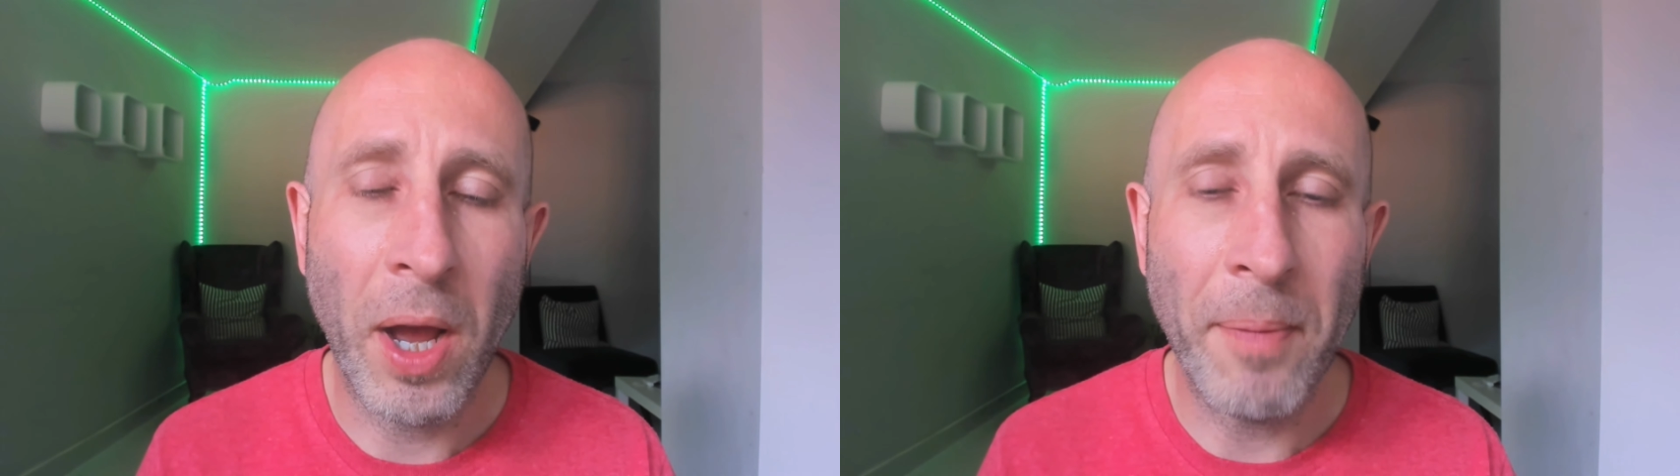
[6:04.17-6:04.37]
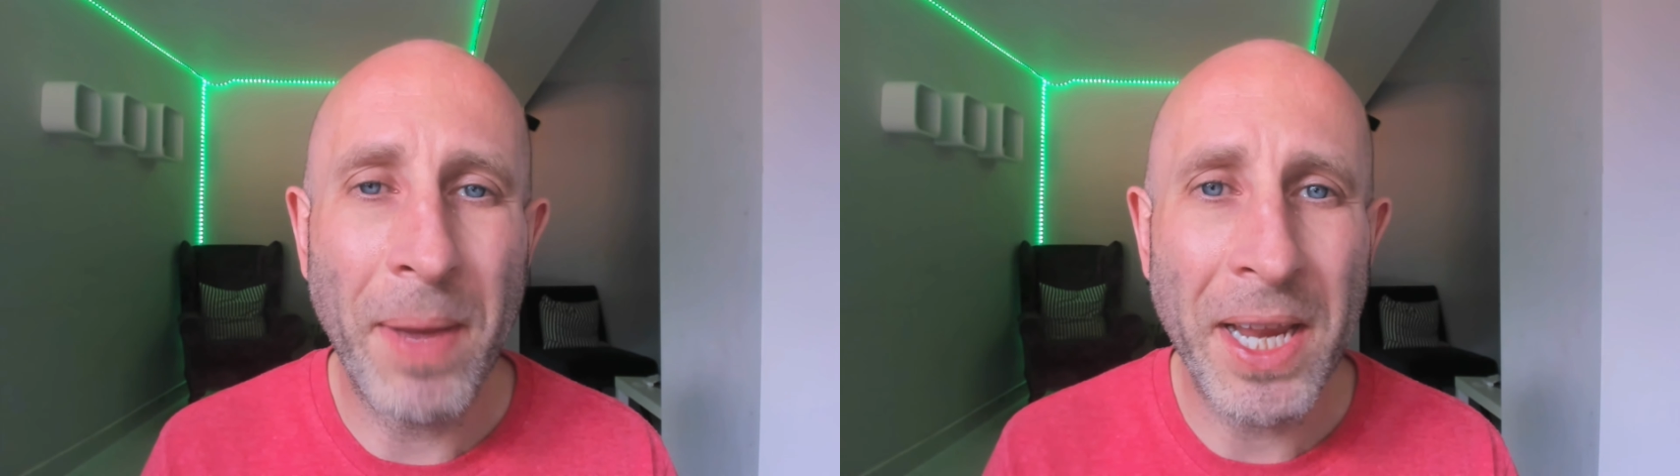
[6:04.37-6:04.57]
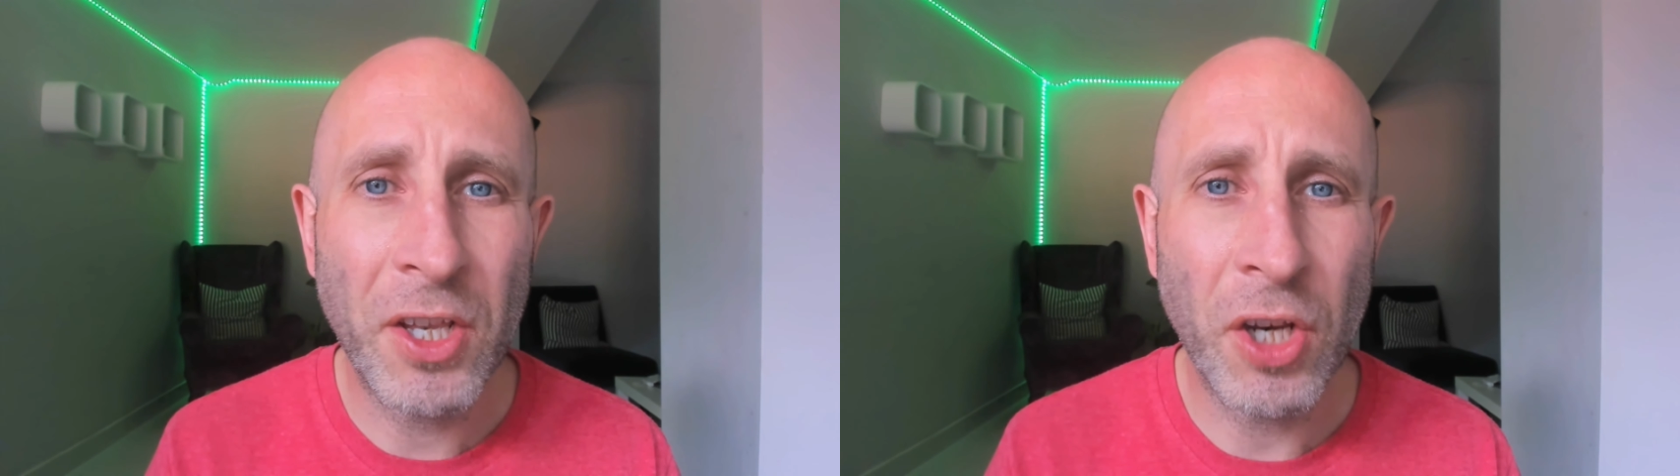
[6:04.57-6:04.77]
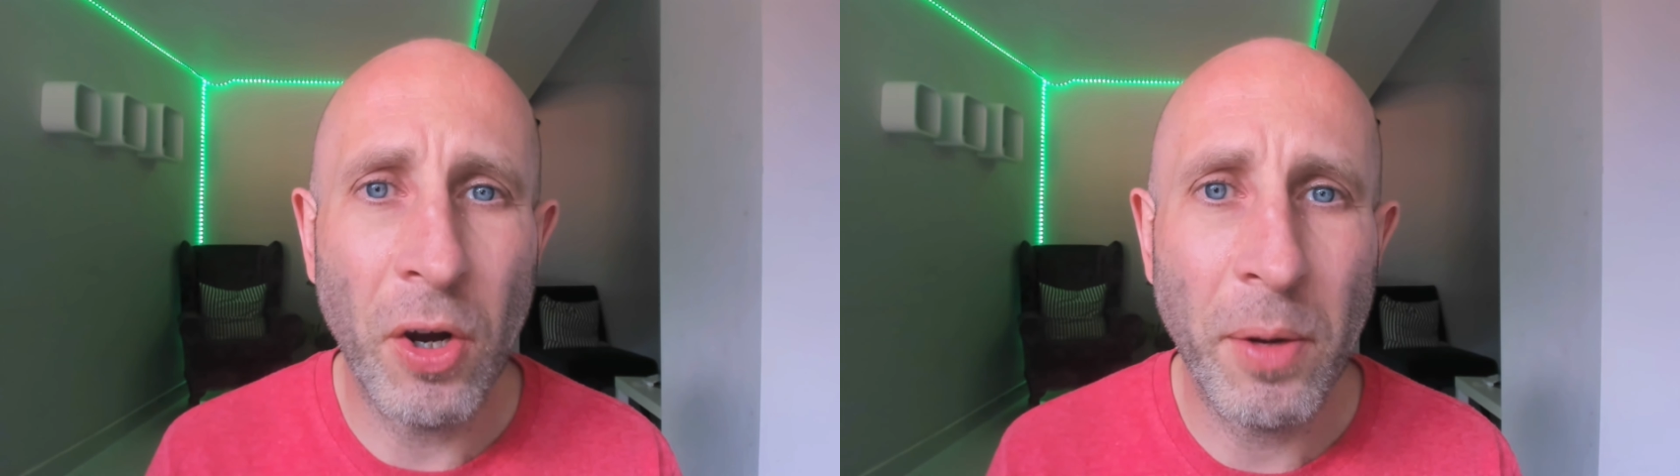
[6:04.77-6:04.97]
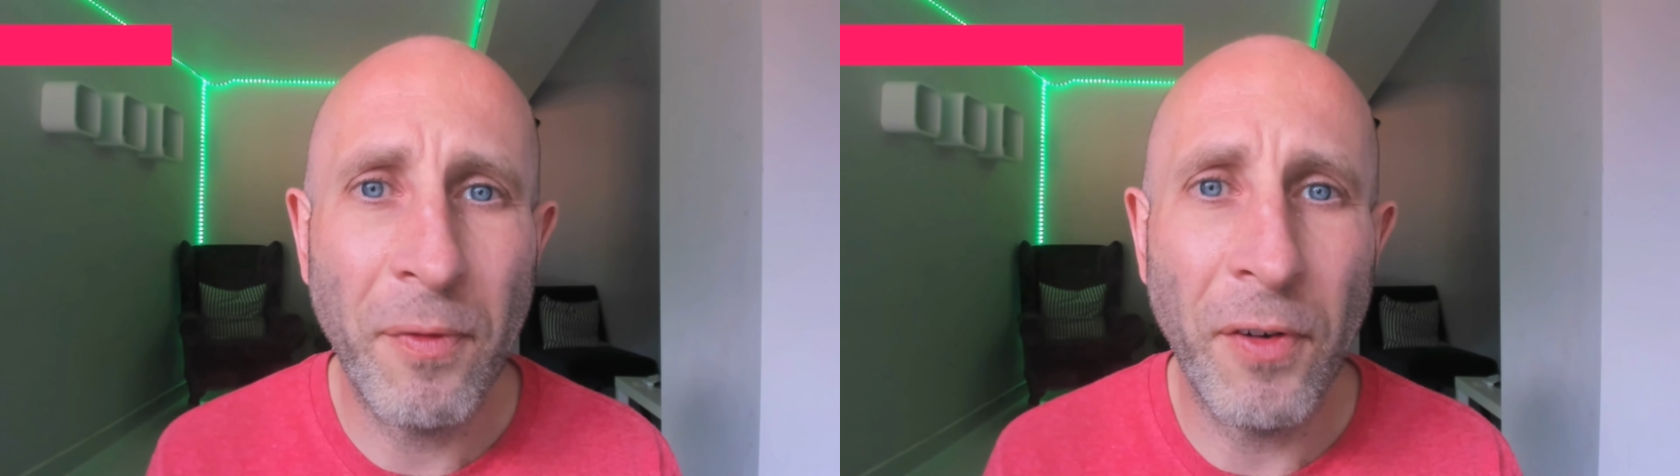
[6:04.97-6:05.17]
and make
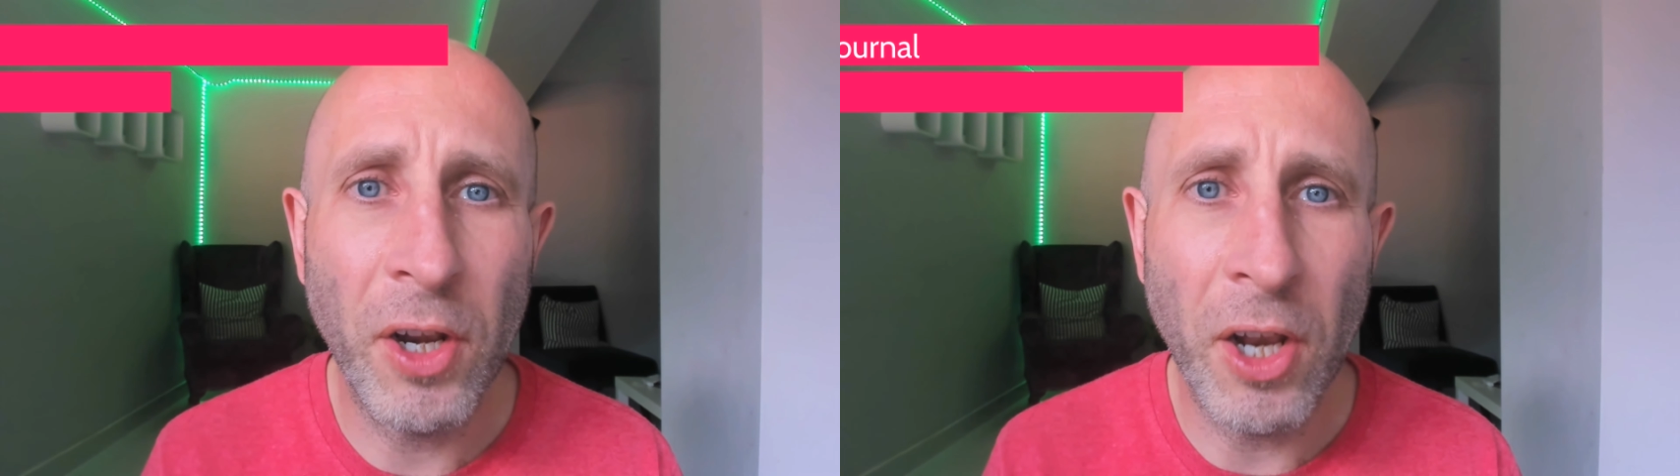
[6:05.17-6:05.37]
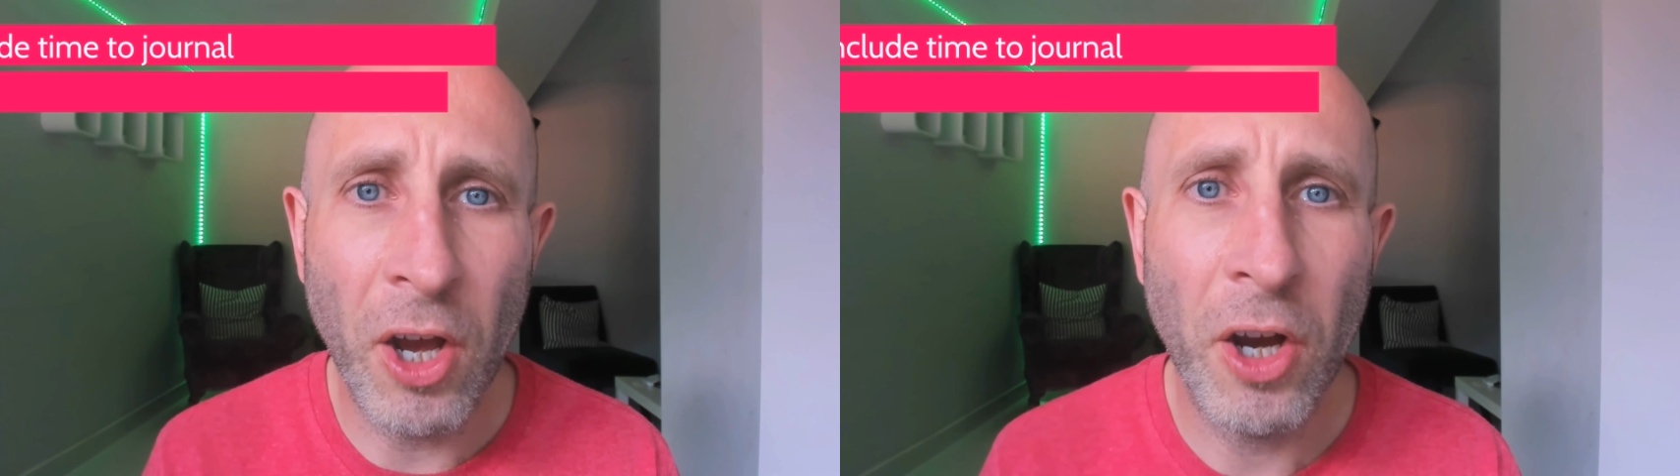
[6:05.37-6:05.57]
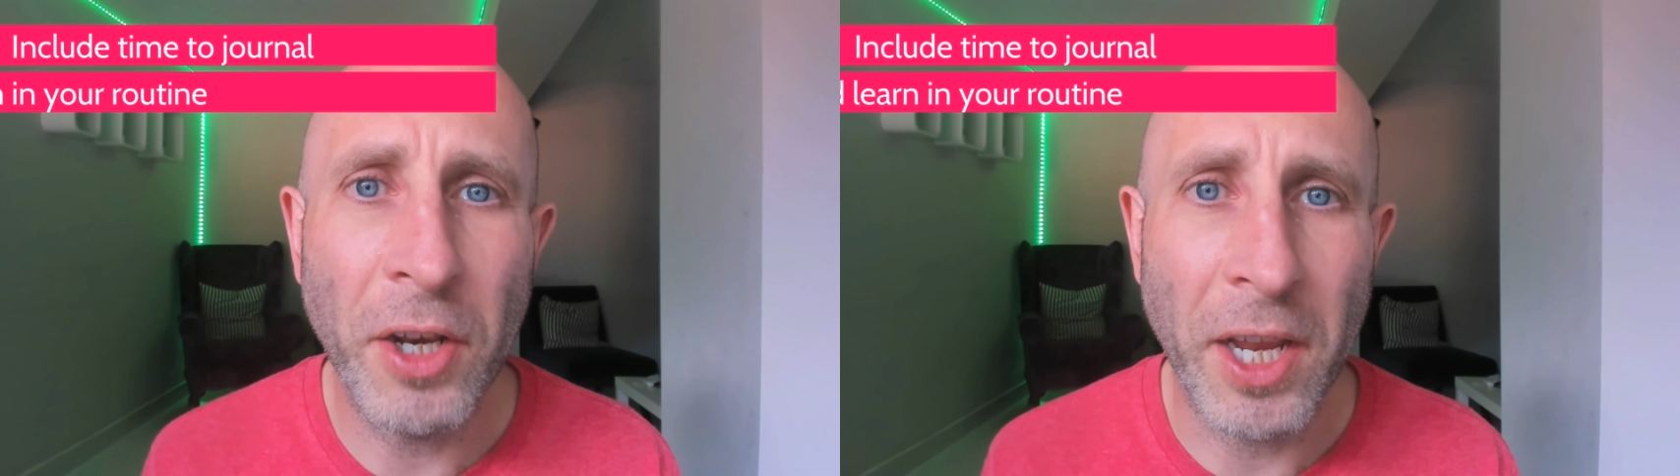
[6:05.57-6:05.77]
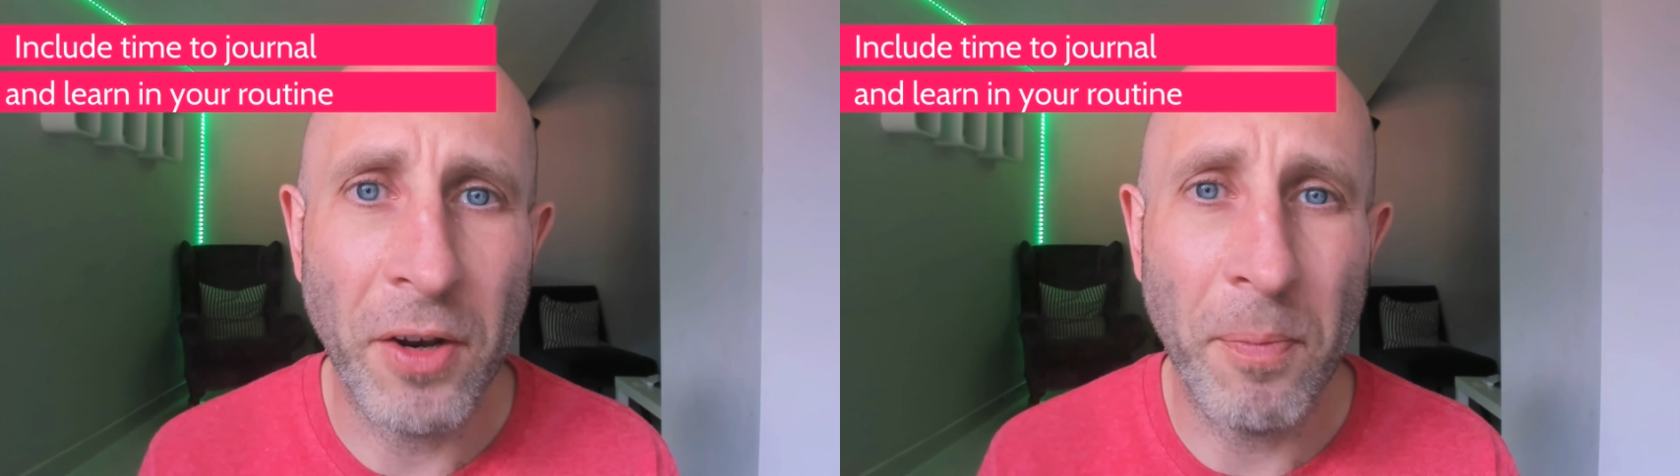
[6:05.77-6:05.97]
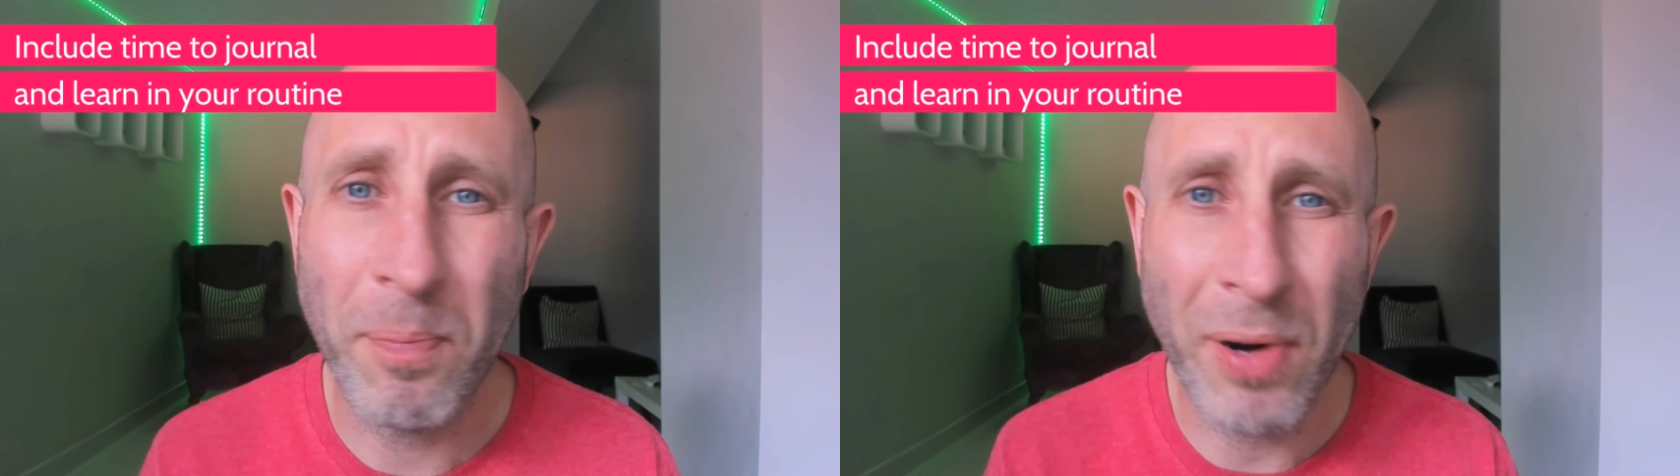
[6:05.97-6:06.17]
time for learning and